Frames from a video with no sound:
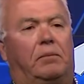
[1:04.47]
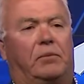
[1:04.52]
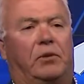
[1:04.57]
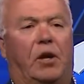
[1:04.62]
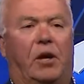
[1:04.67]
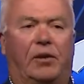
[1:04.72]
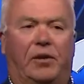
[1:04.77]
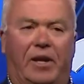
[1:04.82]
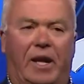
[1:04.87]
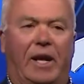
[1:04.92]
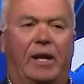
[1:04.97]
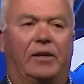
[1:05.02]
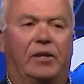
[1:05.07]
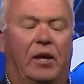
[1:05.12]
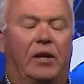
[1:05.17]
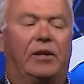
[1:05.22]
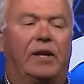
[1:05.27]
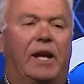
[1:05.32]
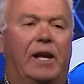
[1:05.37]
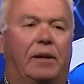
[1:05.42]
done that
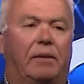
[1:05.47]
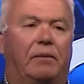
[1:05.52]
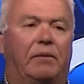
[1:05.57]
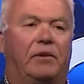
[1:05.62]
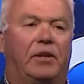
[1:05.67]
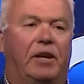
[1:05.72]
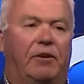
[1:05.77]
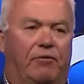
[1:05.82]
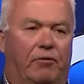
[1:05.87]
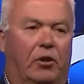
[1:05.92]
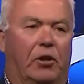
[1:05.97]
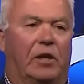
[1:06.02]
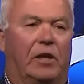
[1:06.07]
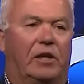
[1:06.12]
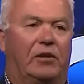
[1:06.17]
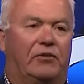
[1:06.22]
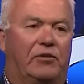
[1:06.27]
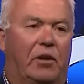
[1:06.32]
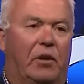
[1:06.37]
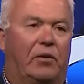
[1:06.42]
done that
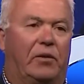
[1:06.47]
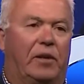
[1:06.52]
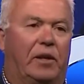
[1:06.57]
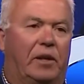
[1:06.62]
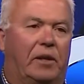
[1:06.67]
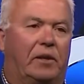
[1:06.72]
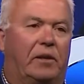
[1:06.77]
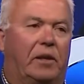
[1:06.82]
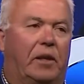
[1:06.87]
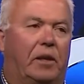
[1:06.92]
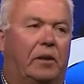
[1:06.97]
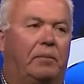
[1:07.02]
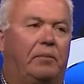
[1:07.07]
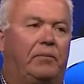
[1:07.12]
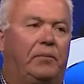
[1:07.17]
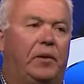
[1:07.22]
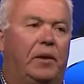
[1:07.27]
differently, so that uh,